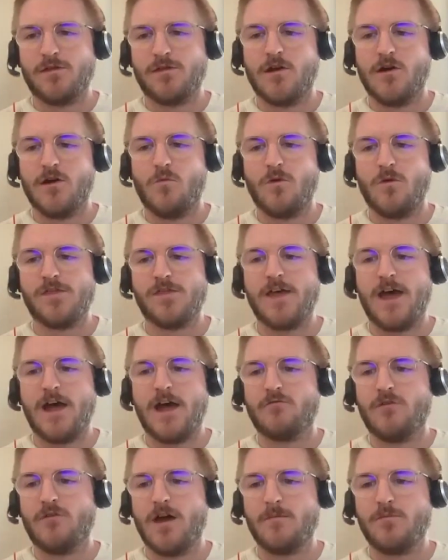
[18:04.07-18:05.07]
with
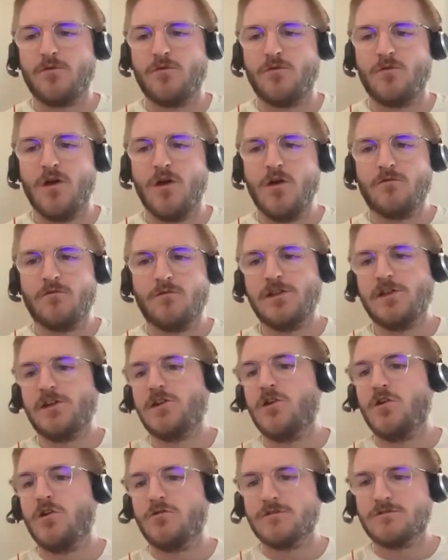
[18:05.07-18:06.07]
that rep who really
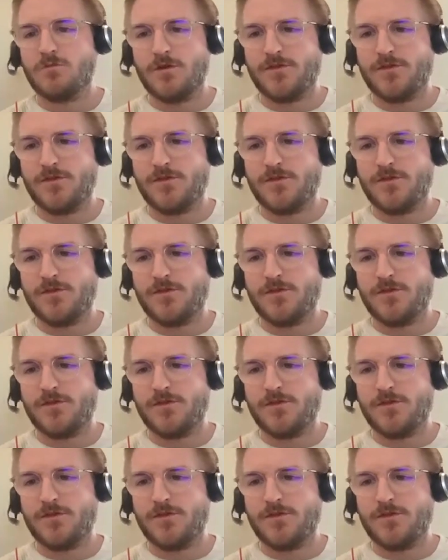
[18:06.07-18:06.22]
knows